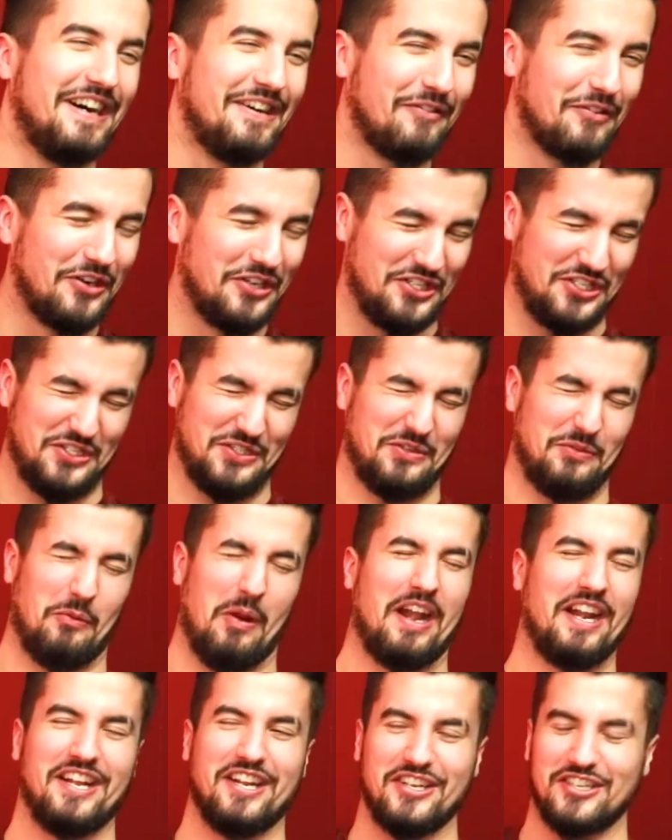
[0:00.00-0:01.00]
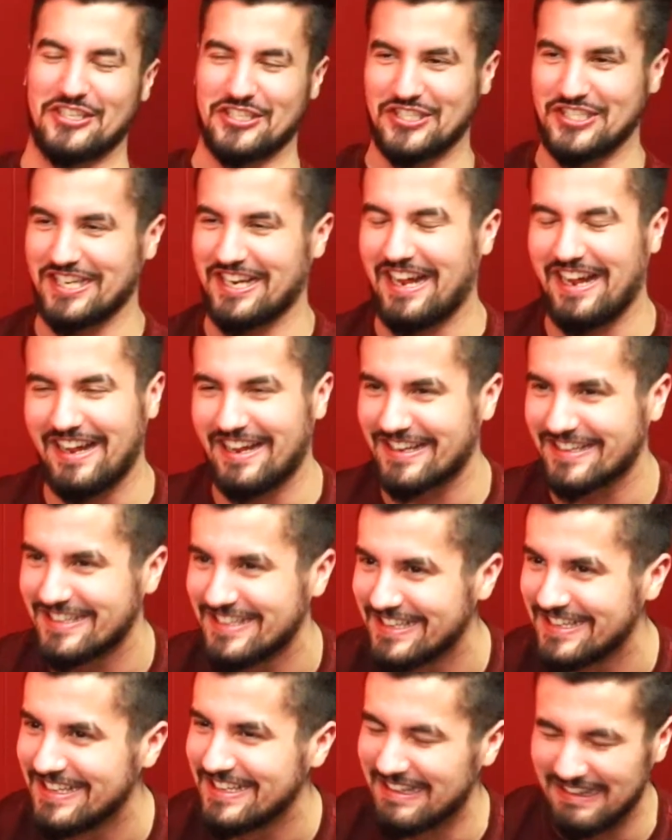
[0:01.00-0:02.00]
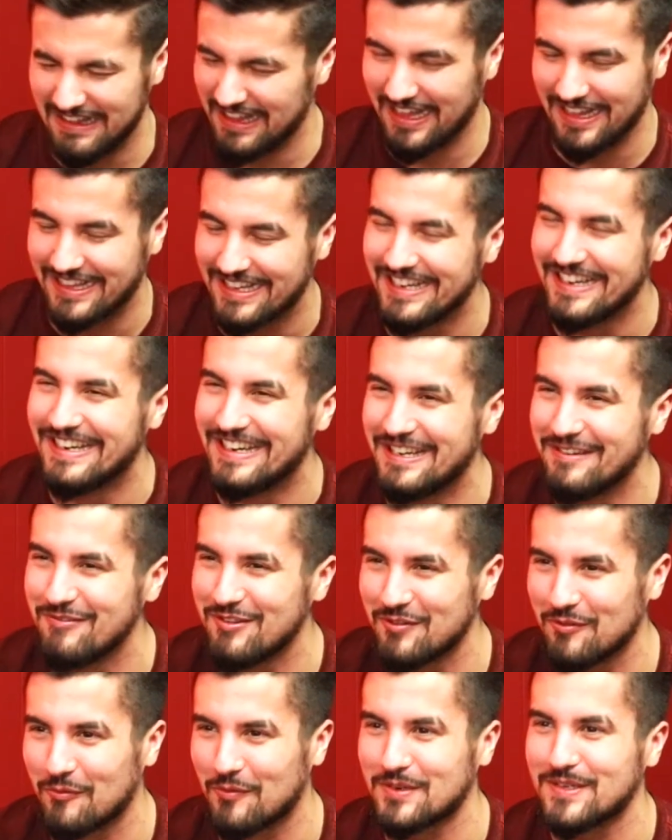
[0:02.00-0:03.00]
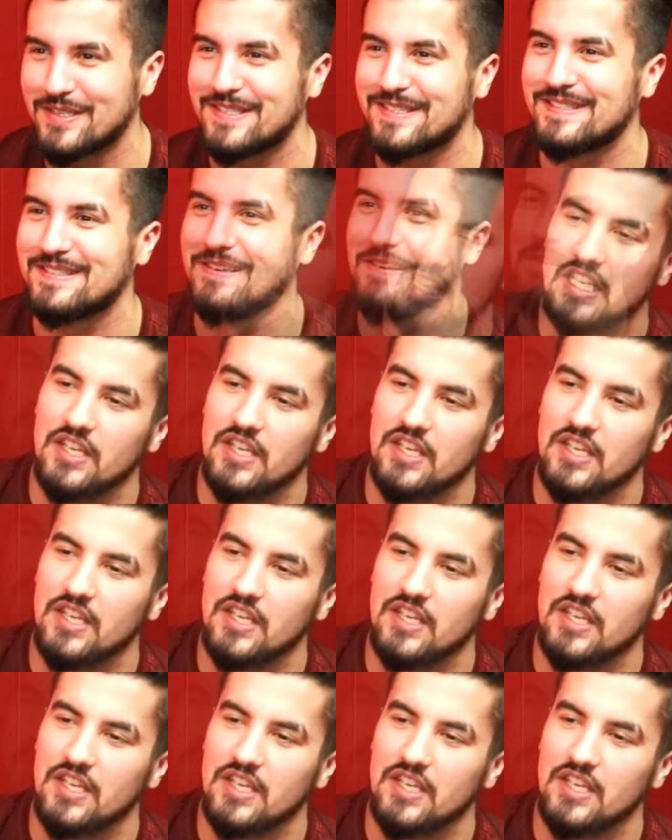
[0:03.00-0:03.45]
We're sweating and shit. Ah, the worst.